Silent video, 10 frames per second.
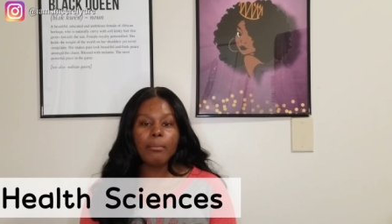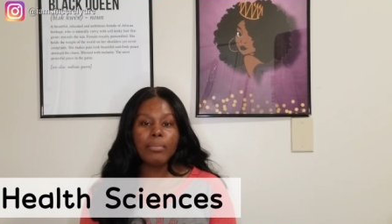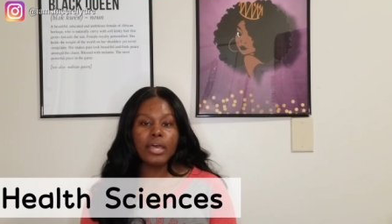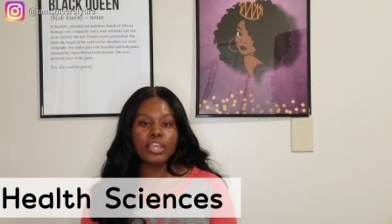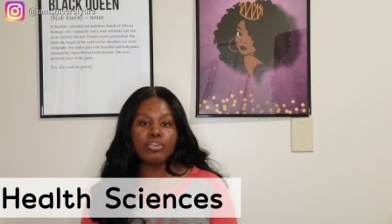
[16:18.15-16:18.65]

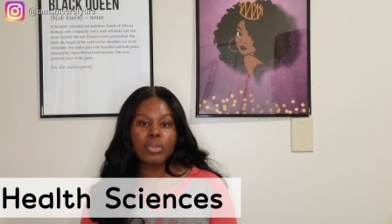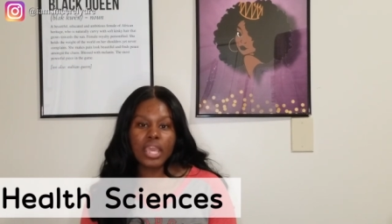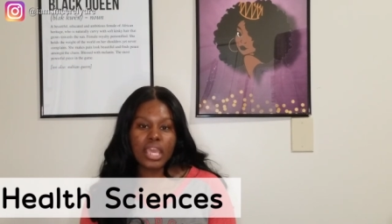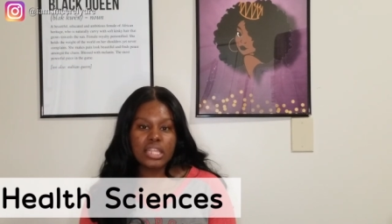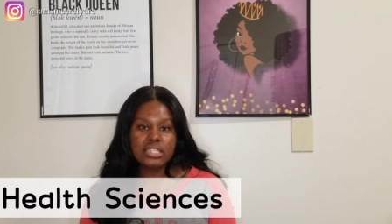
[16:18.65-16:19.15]
but you
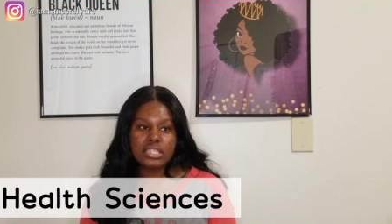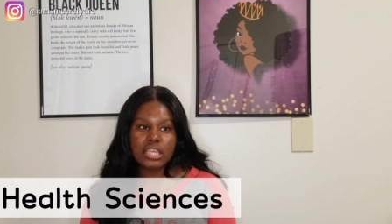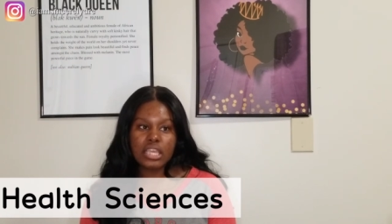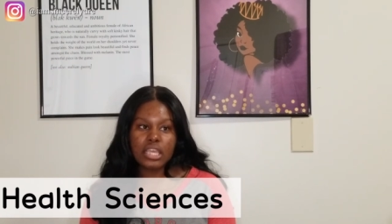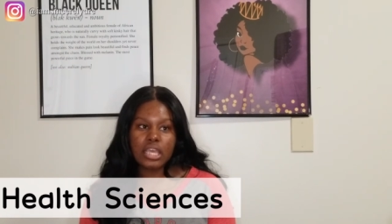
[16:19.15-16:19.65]
can
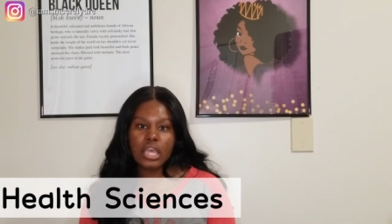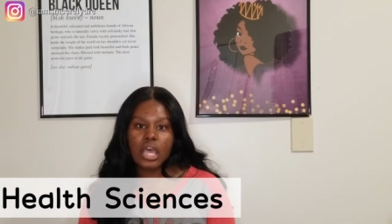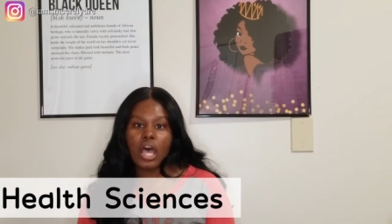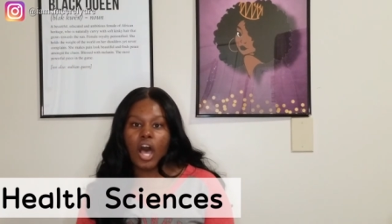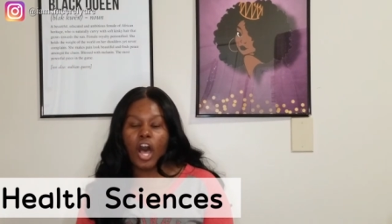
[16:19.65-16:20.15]
see
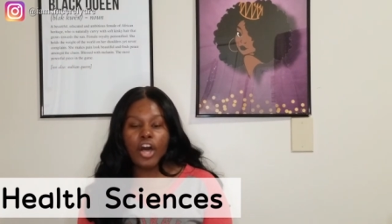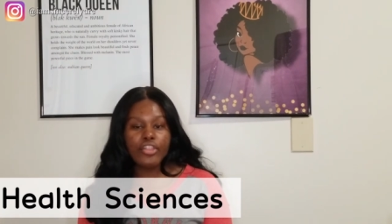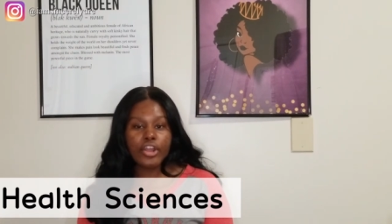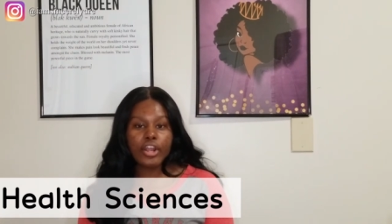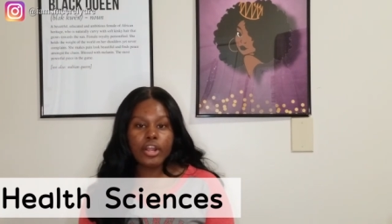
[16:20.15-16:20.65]

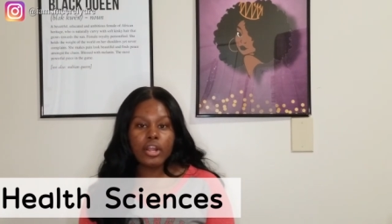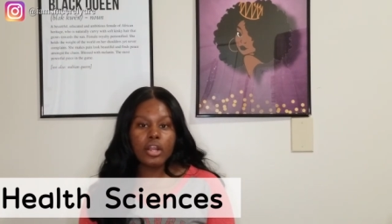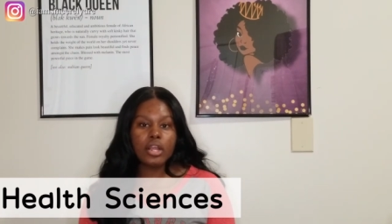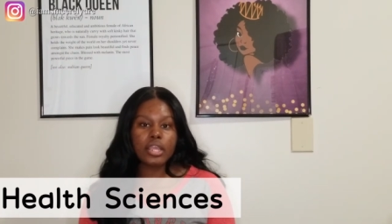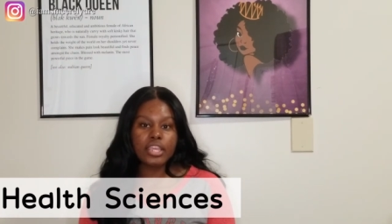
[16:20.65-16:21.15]

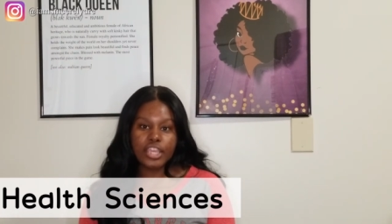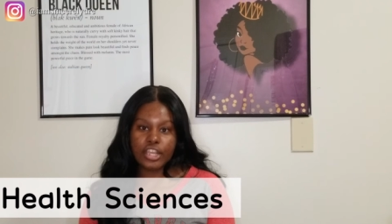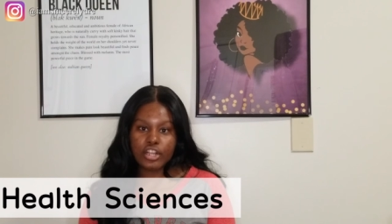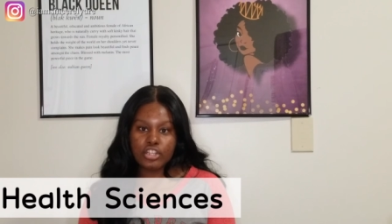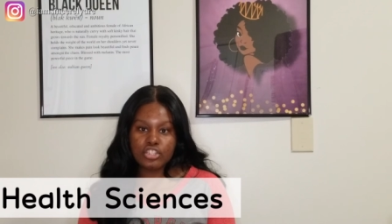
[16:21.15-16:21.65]
other
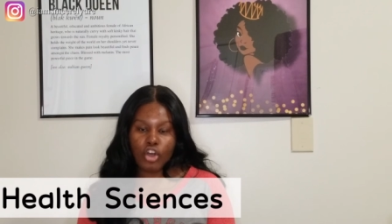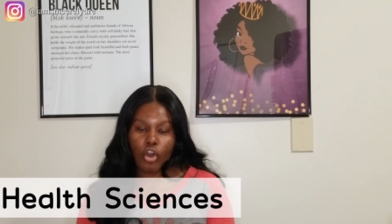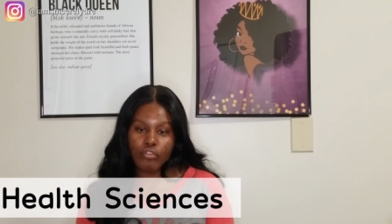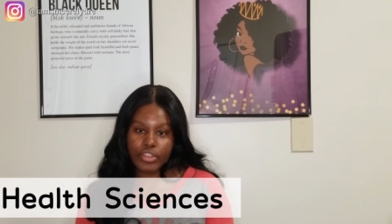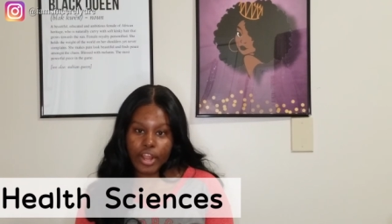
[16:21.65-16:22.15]
years
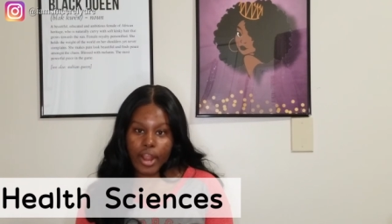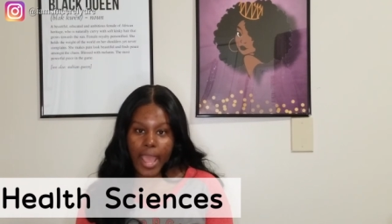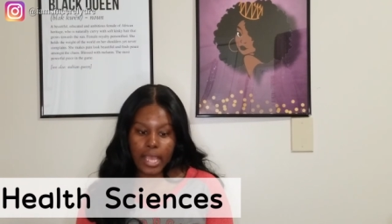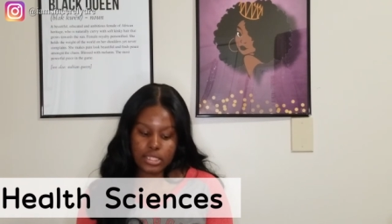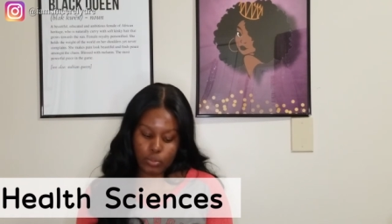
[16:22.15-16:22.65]
over there
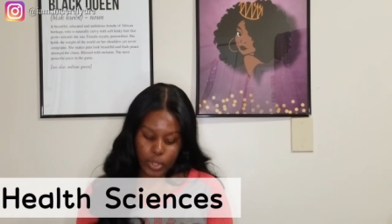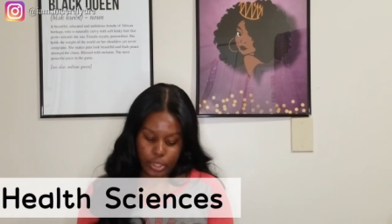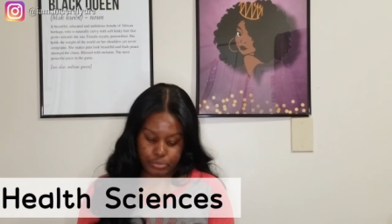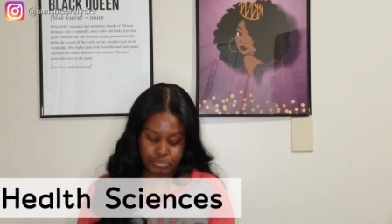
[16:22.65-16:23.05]
as well.